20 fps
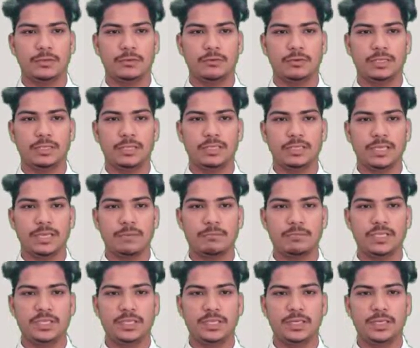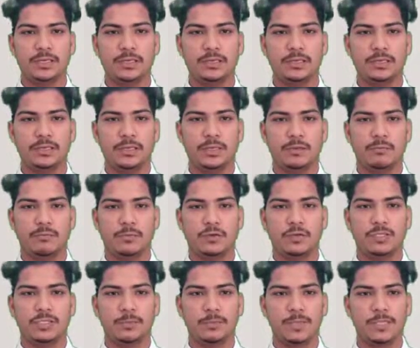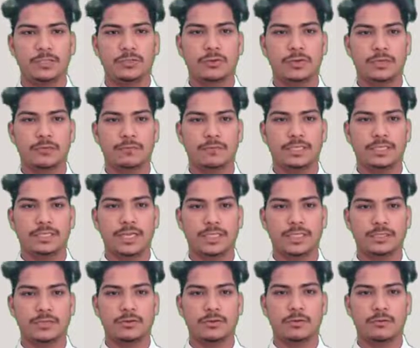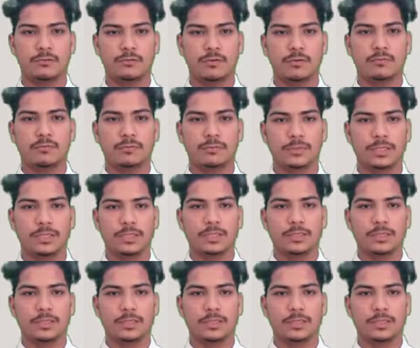During the same period, municipal solid waste has grown from